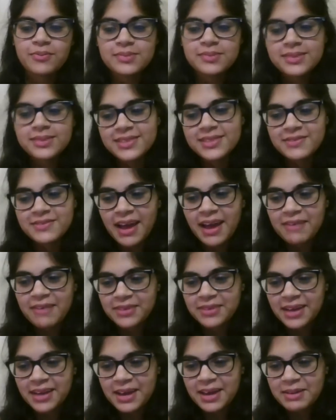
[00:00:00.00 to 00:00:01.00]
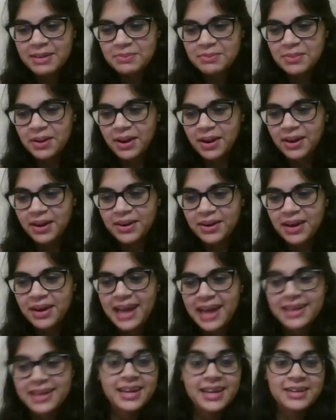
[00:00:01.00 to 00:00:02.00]
Since we have time,
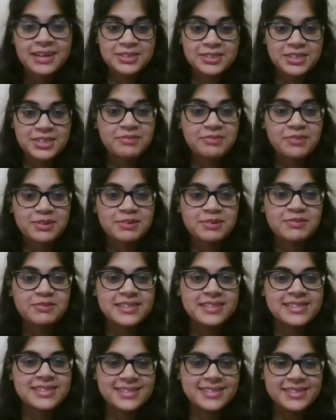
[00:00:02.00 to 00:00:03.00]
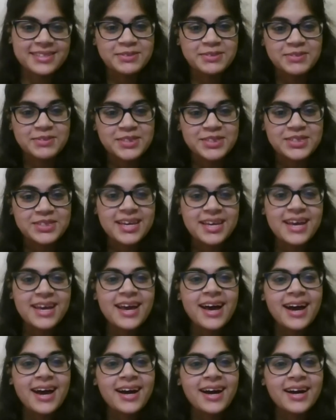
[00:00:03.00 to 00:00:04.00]
I'd like to share one of these things, which,
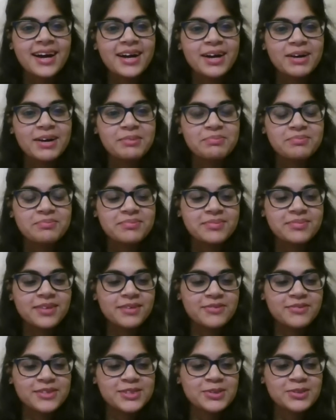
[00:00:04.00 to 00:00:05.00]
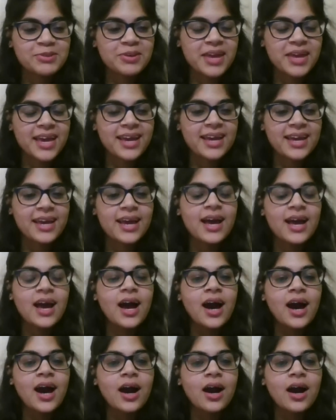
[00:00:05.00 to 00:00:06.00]
if it's okay,
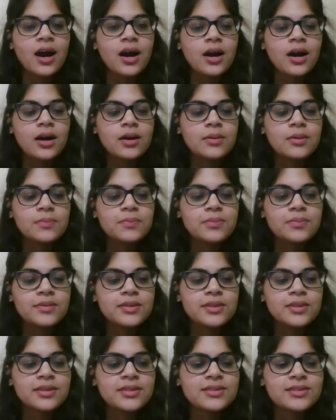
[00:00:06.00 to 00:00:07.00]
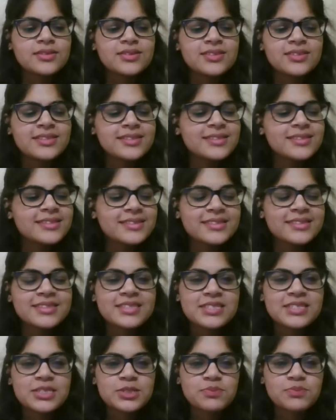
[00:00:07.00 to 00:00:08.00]
uh, there's
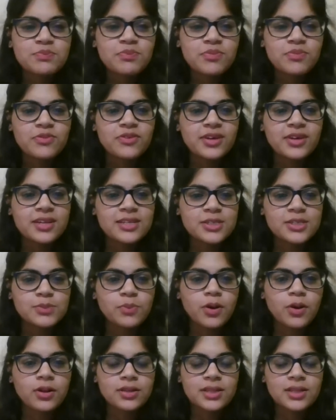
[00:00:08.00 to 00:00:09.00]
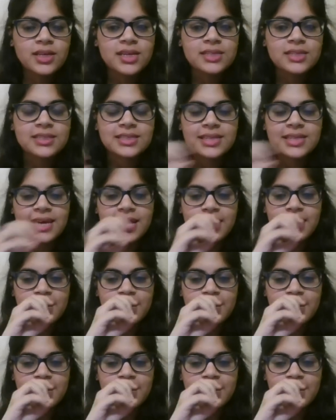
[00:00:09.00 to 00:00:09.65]
these really small things like